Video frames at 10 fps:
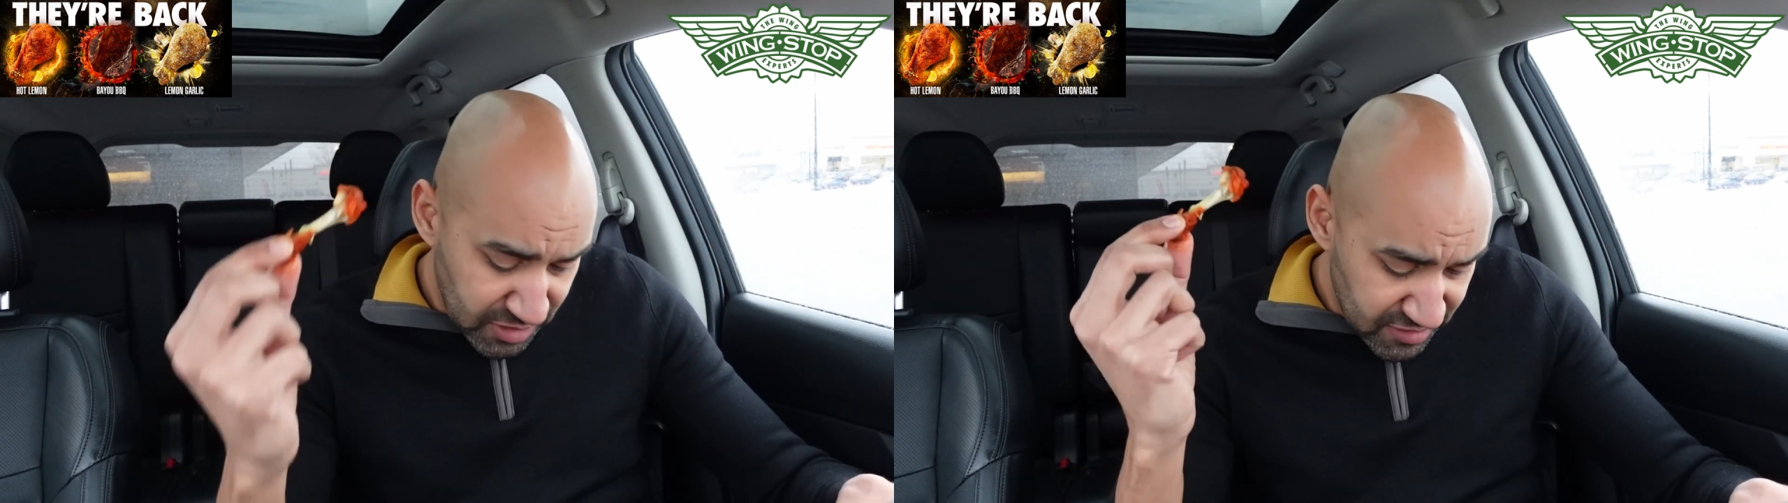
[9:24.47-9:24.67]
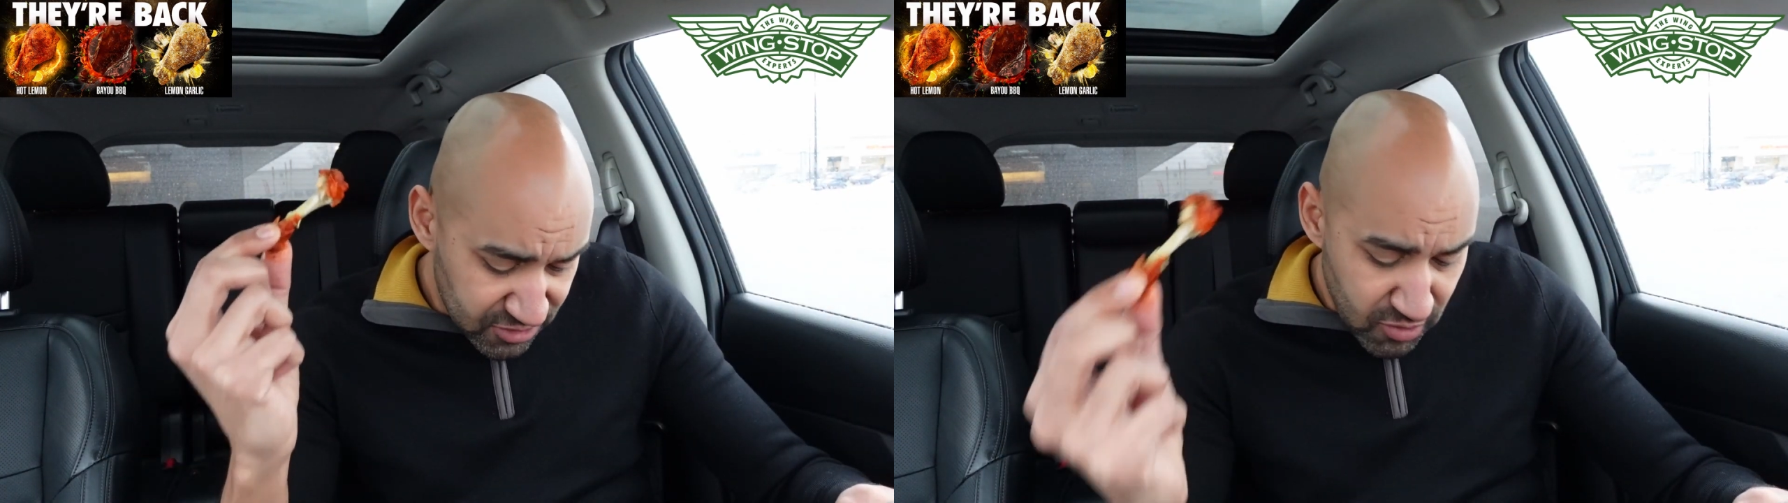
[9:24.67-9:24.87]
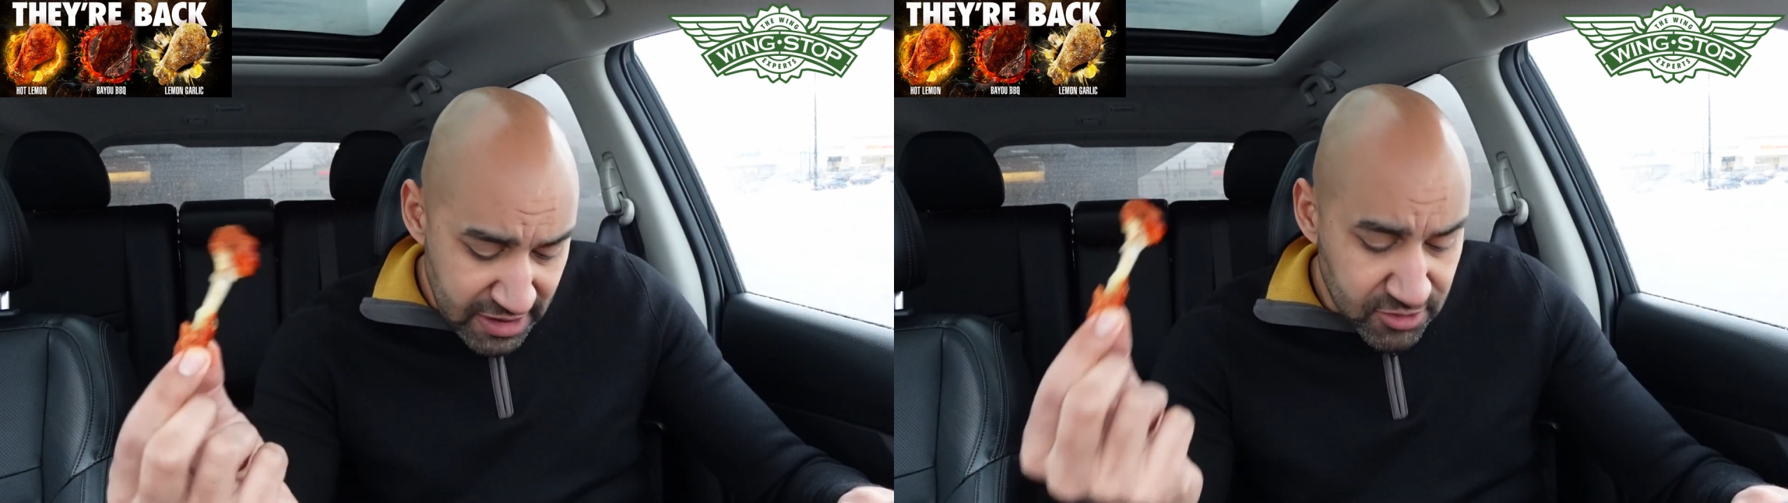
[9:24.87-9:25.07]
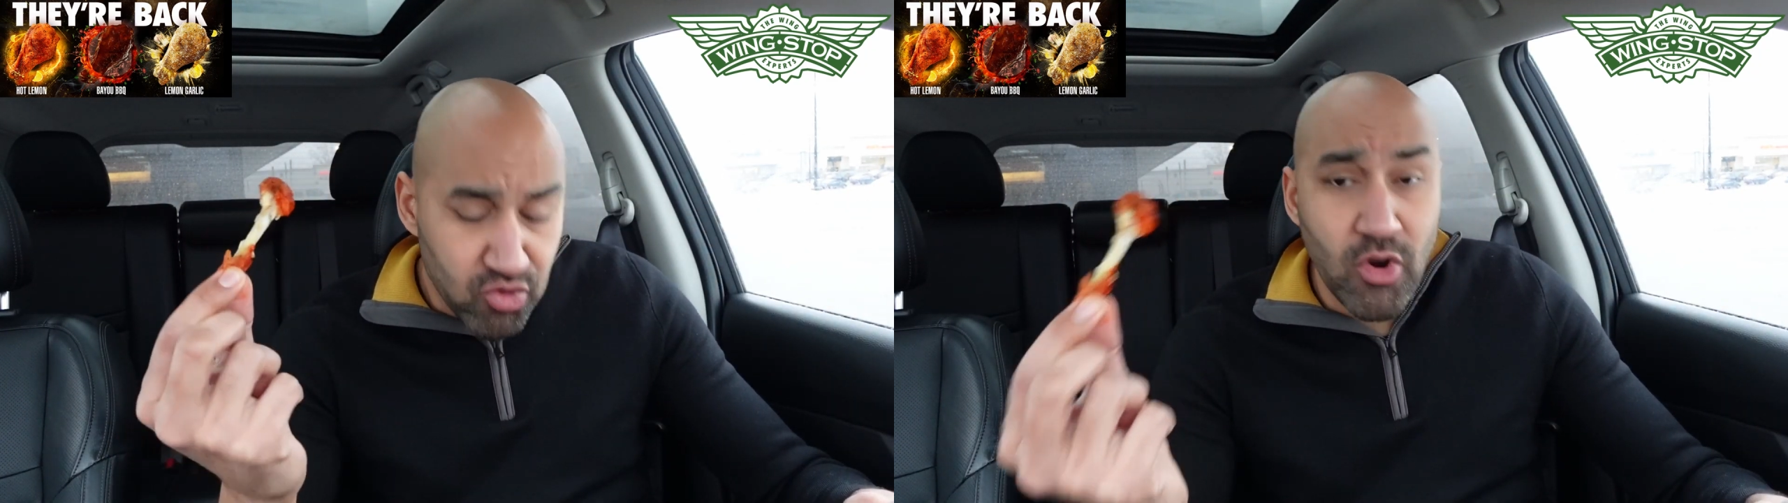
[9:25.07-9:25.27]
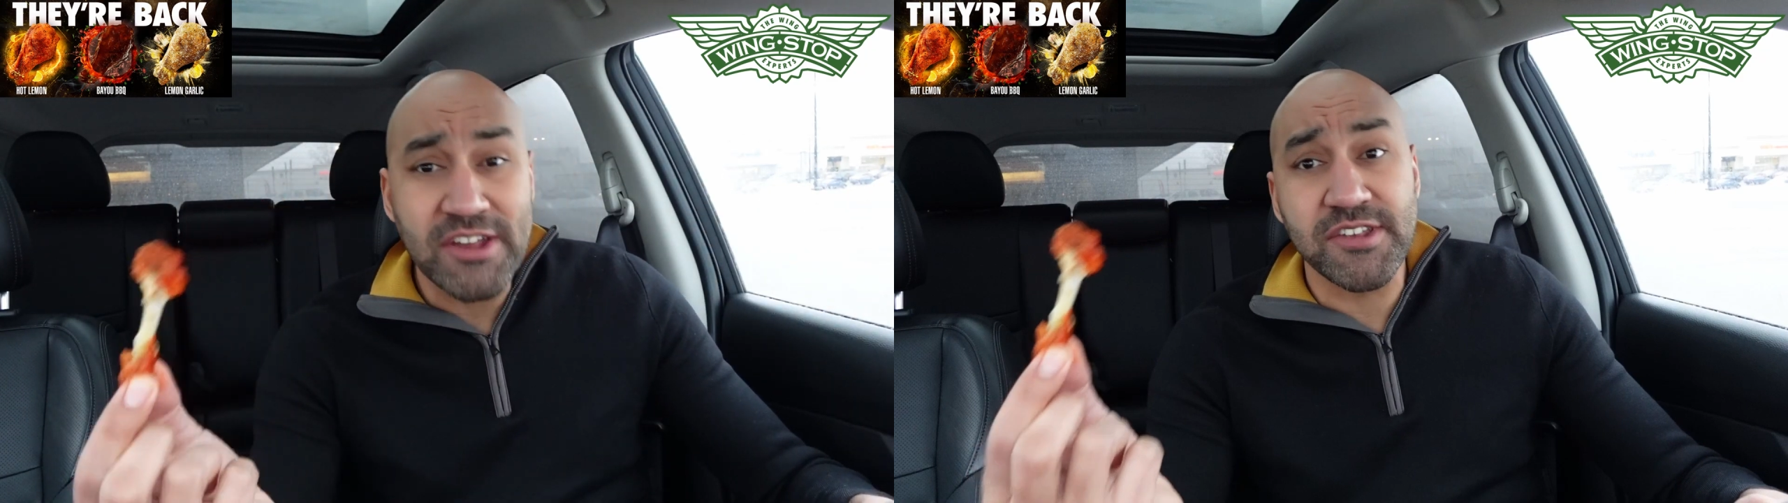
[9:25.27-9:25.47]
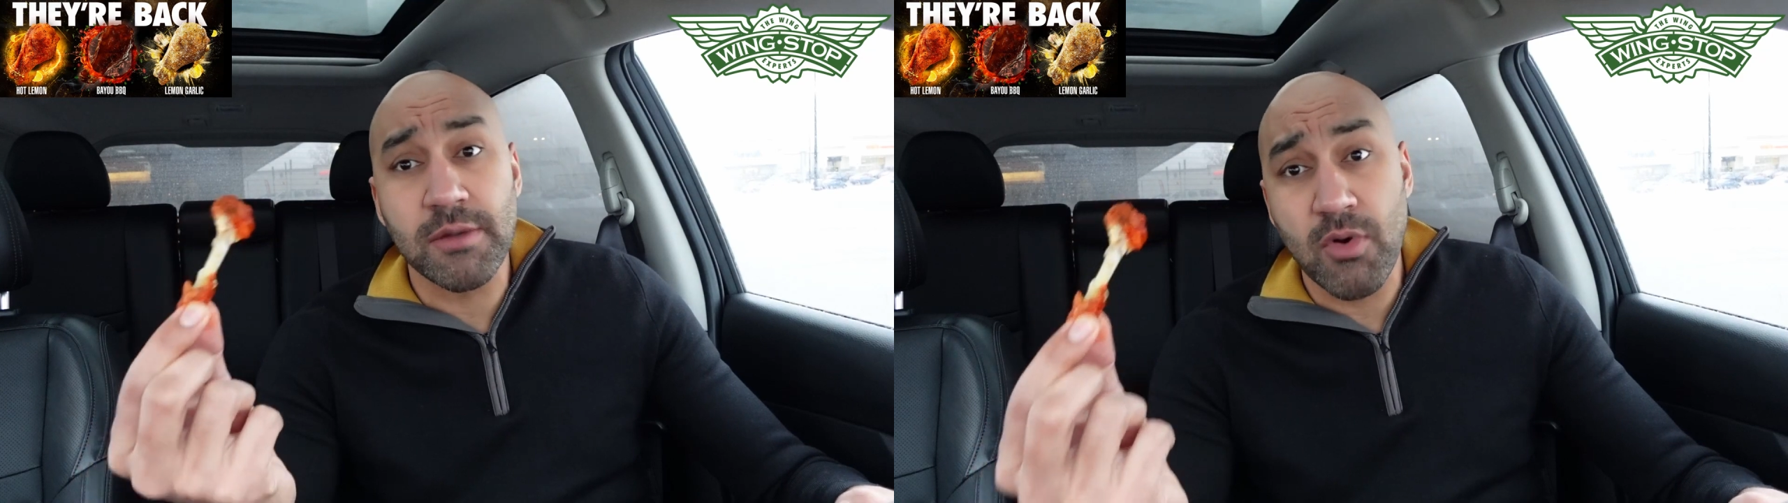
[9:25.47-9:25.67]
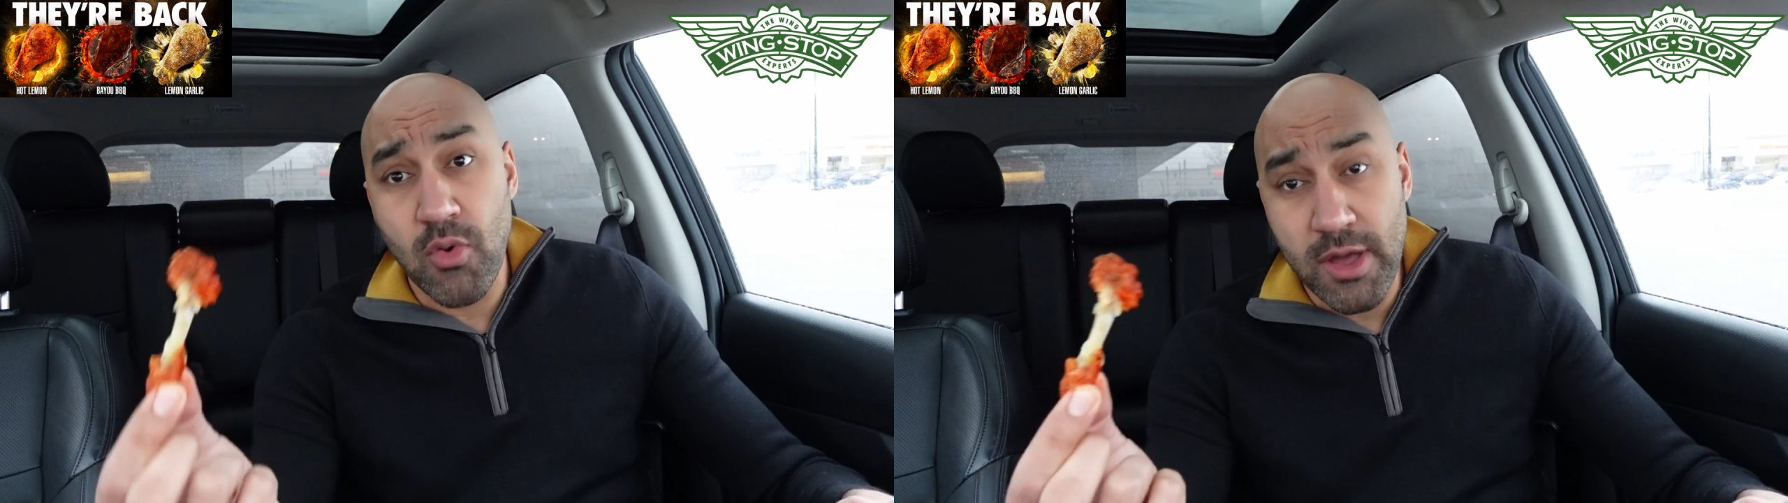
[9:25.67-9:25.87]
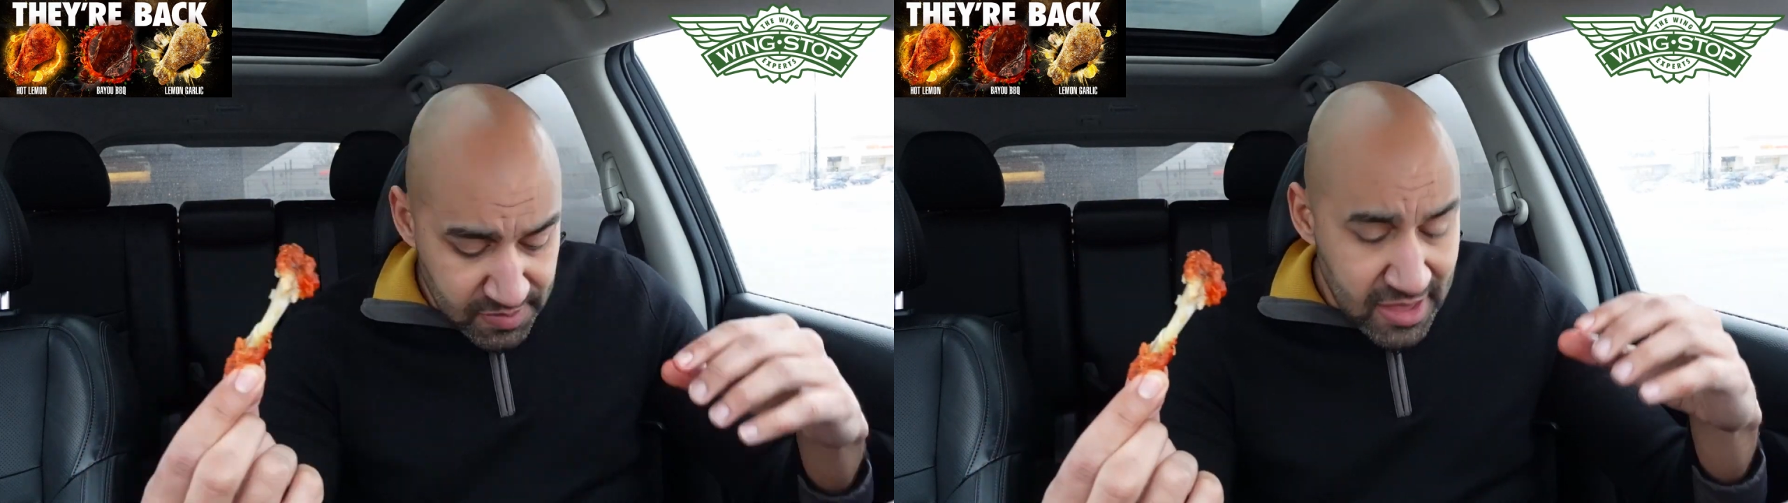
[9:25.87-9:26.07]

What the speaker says: This right here is crazy, number one.